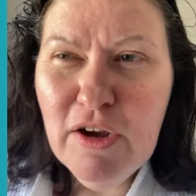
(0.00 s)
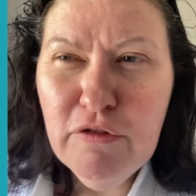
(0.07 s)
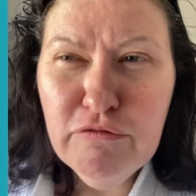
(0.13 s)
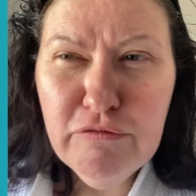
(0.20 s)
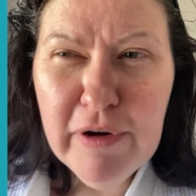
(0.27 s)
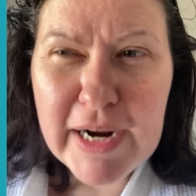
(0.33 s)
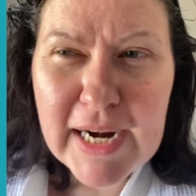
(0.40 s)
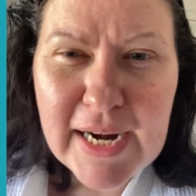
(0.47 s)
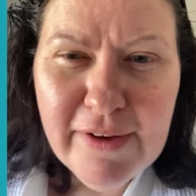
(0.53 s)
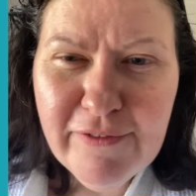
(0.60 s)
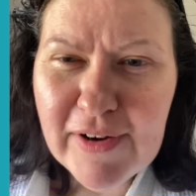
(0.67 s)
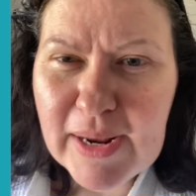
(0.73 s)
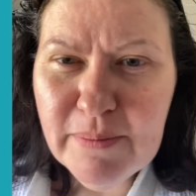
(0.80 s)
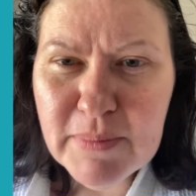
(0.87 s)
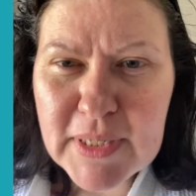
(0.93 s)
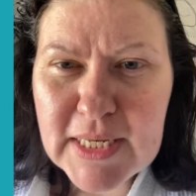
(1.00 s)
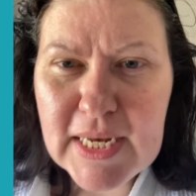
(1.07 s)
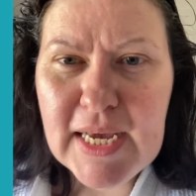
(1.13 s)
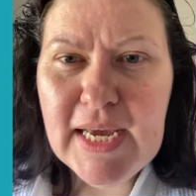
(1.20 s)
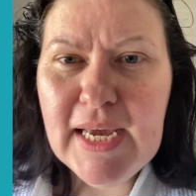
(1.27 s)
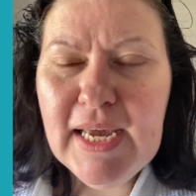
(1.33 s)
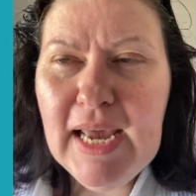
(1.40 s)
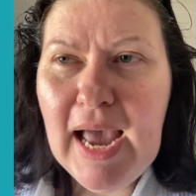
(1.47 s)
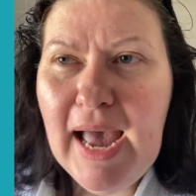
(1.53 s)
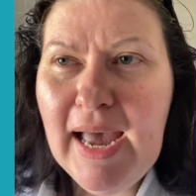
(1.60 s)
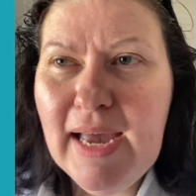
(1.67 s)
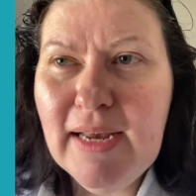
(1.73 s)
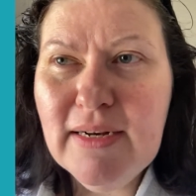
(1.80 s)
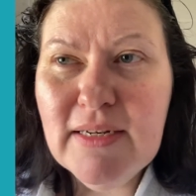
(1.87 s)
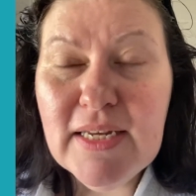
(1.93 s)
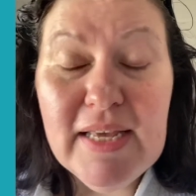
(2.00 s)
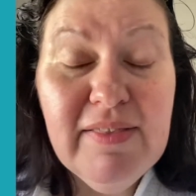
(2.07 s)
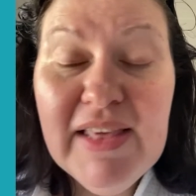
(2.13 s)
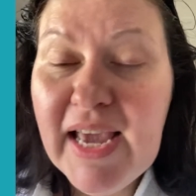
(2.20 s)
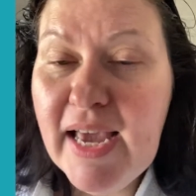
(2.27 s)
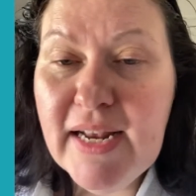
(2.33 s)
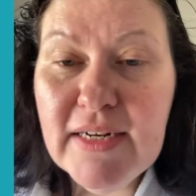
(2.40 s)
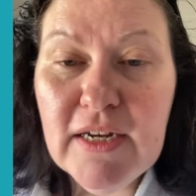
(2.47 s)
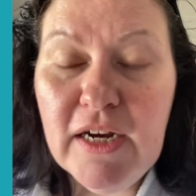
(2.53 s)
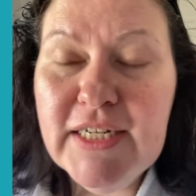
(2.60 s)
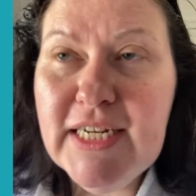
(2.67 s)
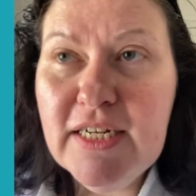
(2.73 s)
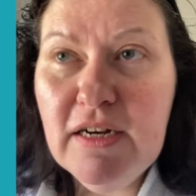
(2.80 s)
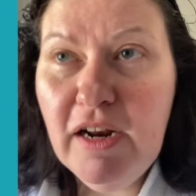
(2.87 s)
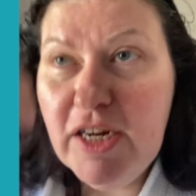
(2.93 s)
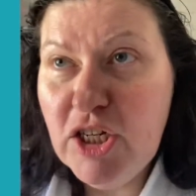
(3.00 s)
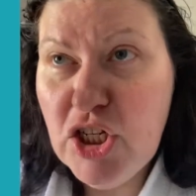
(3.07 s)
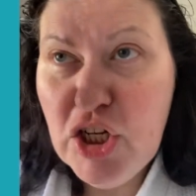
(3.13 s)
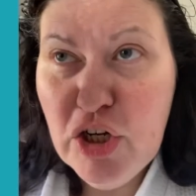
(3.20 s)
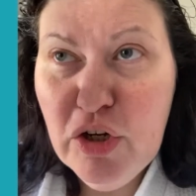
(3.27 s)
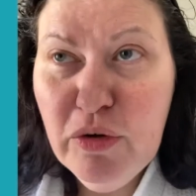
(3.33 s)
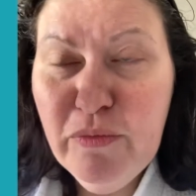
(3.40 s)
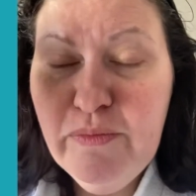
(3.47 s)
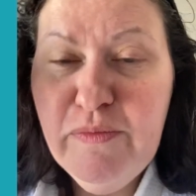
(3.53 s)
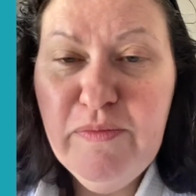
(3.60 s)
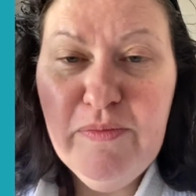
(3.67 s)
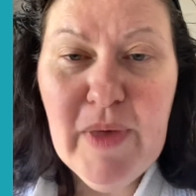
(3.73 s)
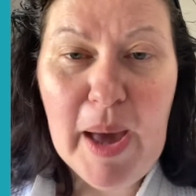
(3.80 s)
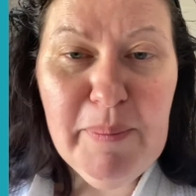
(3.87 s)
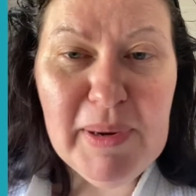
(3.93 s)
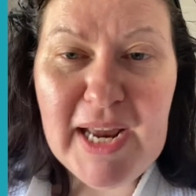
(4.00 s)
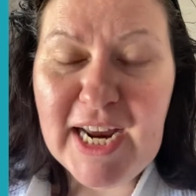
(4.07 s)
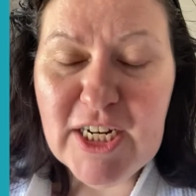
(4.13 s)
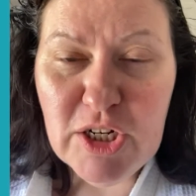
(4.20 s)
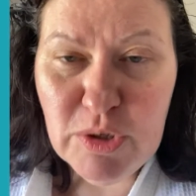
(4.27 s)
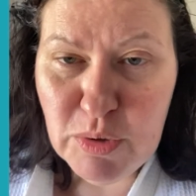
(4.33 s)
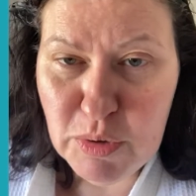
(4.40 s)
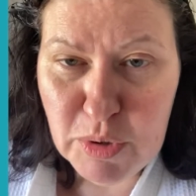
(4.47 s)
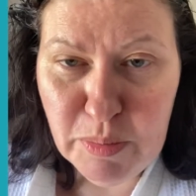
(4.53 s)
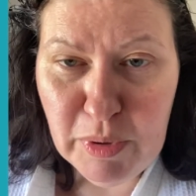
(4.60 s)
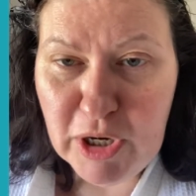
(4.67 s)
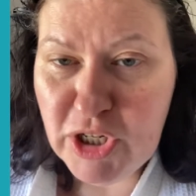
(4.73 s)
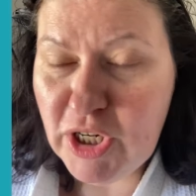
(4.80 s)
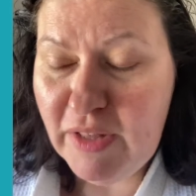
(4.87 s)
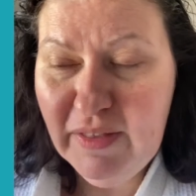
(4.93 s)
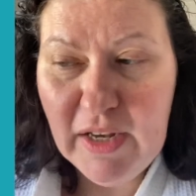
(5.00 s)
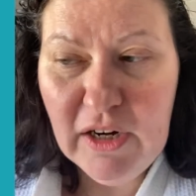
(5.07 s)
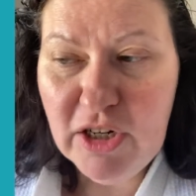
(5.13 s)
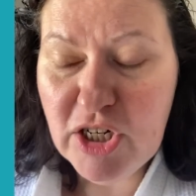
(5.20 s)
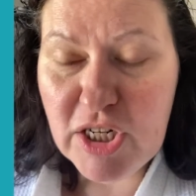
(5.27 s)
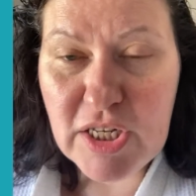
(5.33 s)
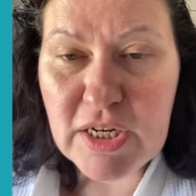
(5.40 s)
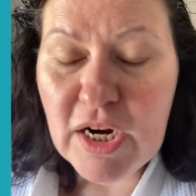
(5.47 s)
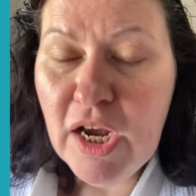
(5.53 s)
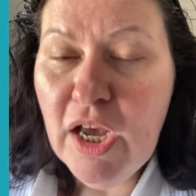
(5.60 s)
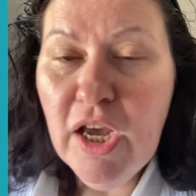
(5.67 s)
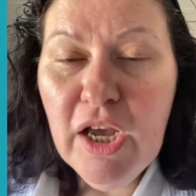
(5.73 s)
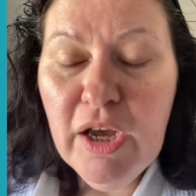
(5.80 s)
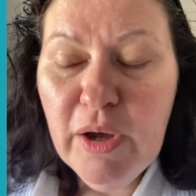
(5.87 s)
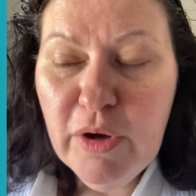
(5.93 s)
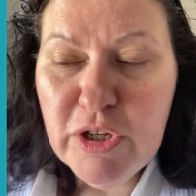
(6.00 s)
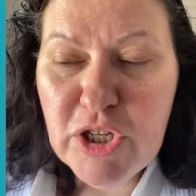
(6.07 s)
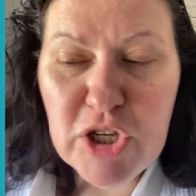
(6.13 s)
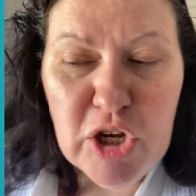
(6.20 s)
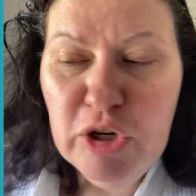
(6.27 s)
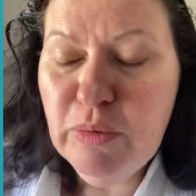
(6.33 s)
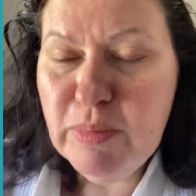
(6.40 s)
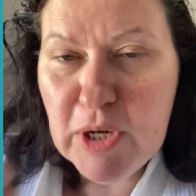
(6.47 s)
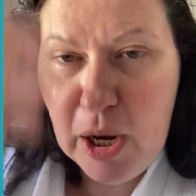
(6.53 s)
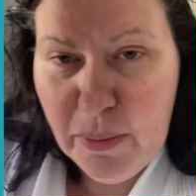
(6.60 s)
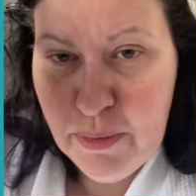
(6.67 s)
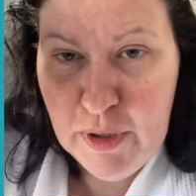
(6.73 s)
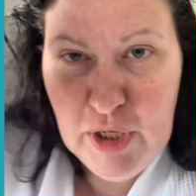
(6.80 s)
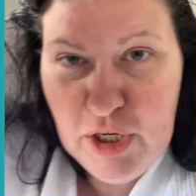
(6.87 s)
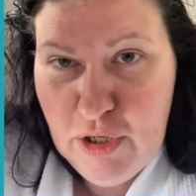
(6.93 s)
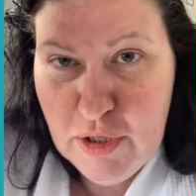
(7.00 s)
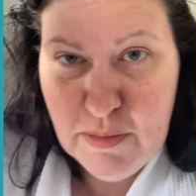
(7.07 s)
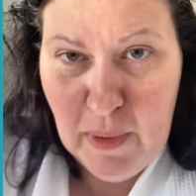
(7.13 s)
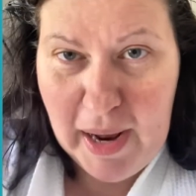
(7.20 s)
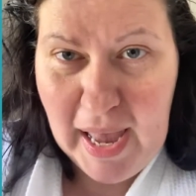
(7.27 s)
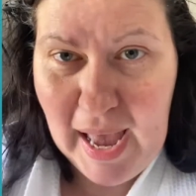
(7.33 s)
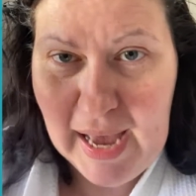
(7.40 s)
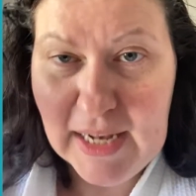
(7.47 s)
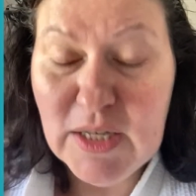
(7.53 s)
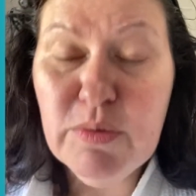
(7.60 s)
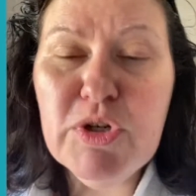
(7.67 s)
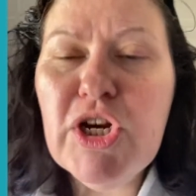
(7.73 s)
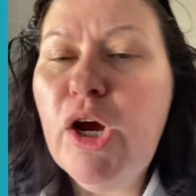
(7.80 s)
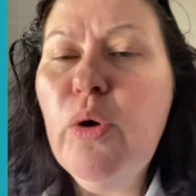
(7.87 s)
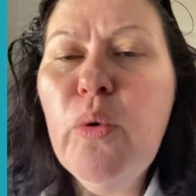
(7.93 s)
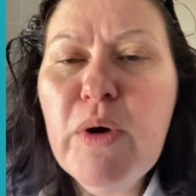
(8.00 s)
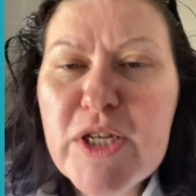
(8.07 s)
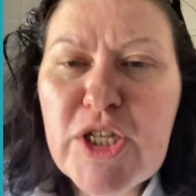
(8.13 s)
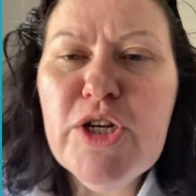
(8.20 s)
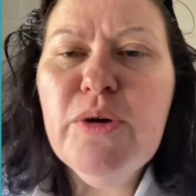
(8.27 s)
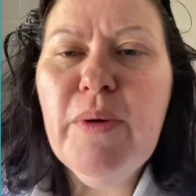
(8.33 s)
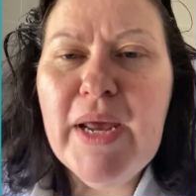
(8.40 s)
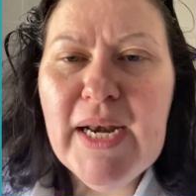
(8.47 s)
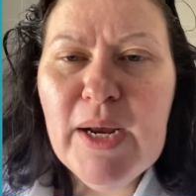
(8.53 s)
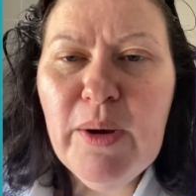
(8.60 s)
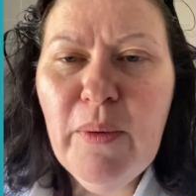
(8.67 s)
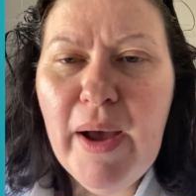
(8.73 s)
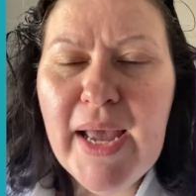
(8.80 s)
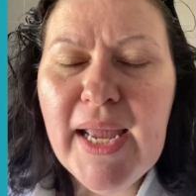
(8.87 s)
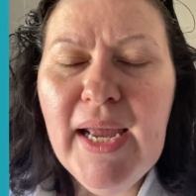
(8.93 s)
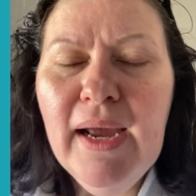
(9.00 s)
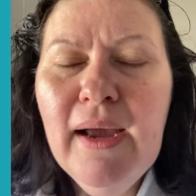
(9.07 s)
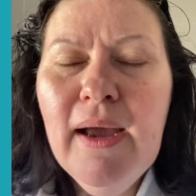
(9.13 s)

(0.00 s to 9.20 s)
really flimsy, and in the end I did like two applications with the brush and then I just scooped up and used my hands, which I always do anyway,